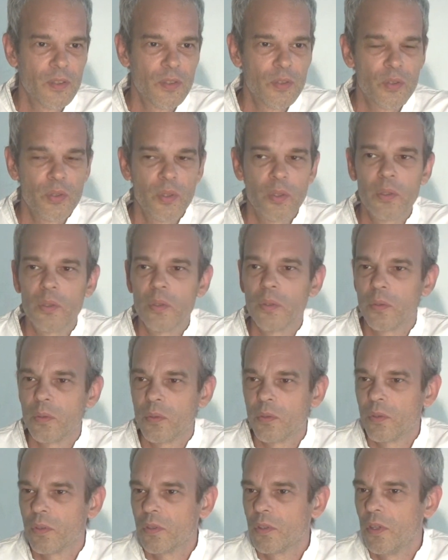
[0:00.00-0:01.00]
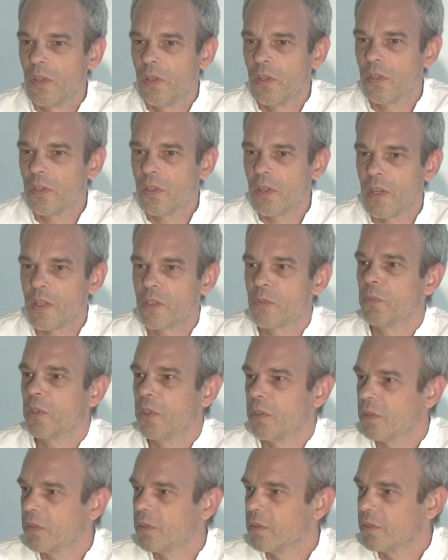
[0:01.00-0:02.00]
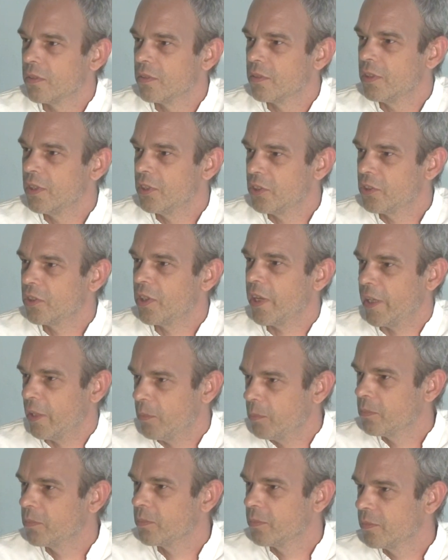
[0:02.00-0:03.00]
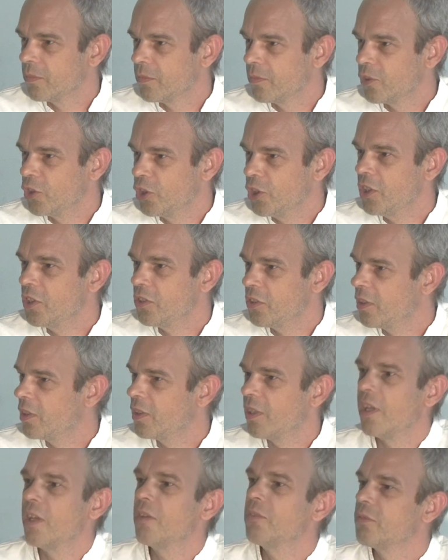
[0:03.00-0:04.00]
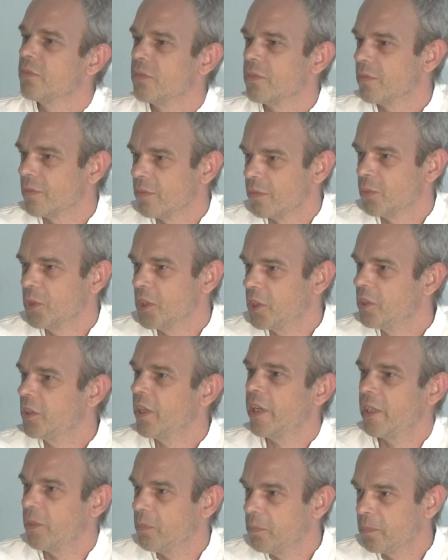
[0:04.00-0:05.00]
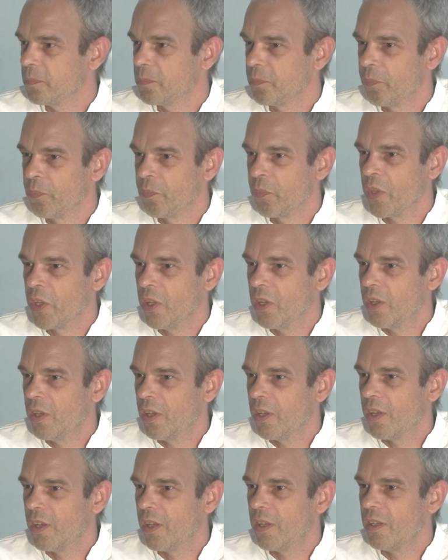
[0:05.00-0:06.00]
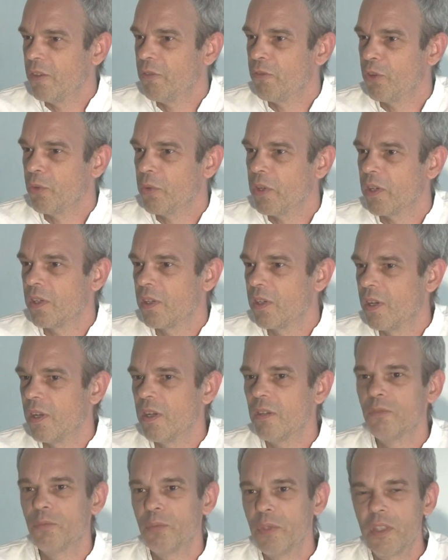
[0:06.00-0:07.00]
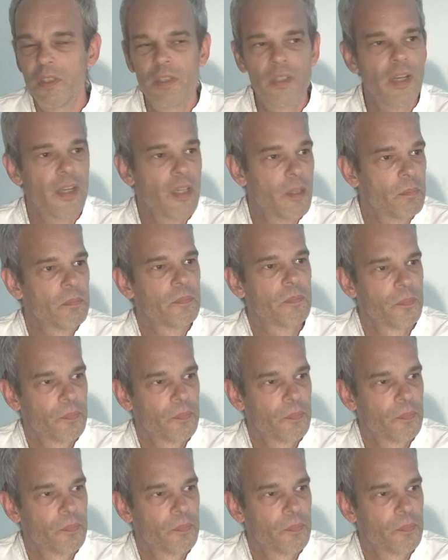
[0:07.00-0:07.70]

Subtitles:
So her husband is time. She is in love with time. And if you are in love with time,